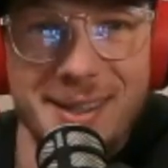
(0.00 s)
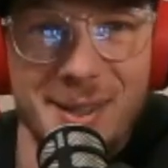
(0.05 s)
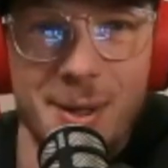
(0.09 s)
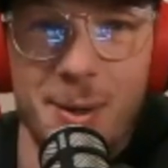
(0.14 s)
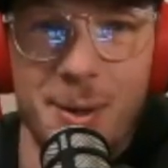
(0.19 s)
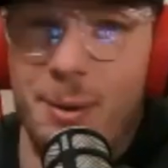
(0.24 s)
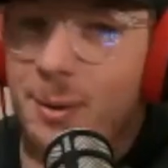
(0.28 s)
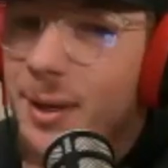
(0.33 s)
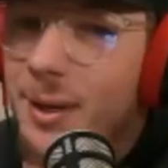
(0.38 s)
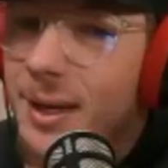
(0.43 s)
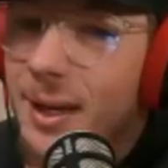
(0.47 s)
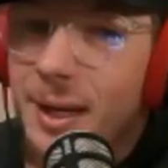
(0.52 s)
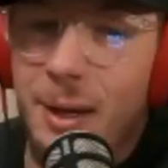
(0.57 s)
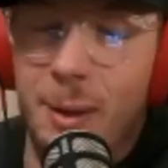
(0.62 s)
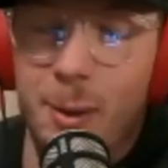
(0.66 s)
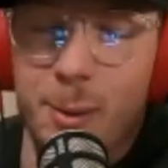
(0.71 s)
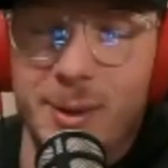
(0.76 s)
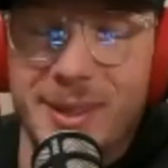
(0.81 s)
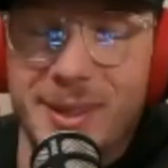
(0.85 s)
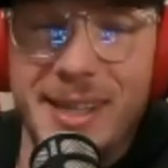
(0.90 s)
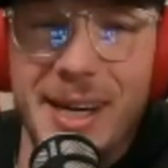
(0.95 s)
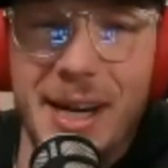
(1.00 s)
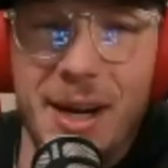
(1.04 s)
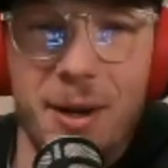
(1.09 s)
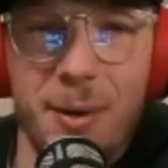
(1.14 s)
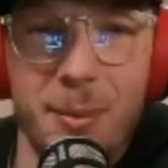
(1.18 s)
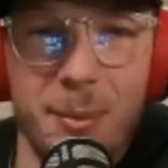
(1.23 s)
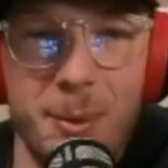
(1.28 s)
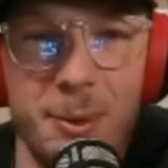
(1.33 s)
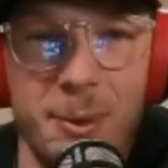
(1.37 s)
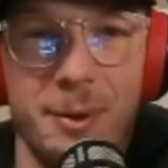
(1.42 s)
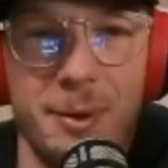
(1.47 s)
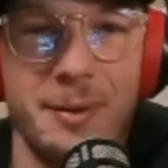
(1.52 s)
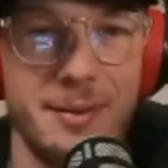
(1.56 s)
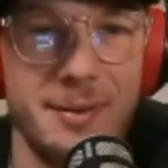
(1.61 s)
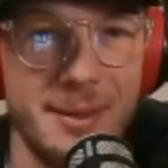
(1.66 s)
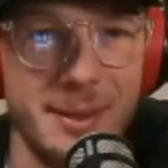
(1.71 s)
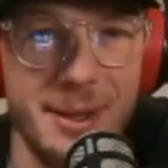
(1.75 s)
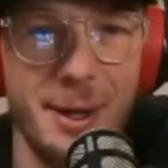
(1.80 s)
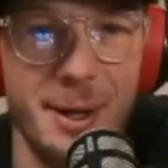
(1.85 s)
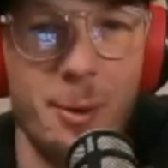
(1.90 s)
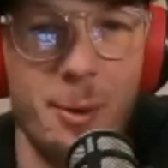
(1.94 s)
So it was terrible,
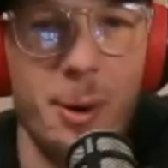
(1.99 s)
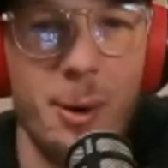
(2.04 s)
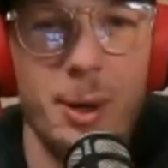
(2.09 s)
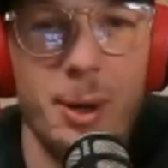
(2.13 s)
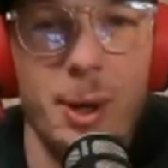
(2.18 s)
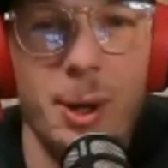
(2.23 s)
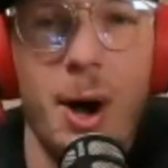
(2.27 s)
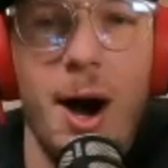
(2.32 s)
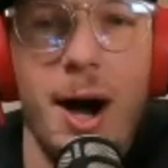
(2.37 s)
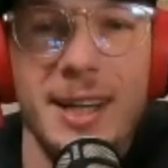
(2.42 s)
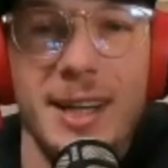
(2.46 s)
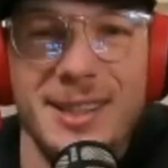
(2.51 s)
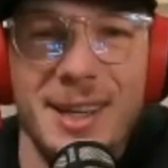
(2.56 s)
a loss.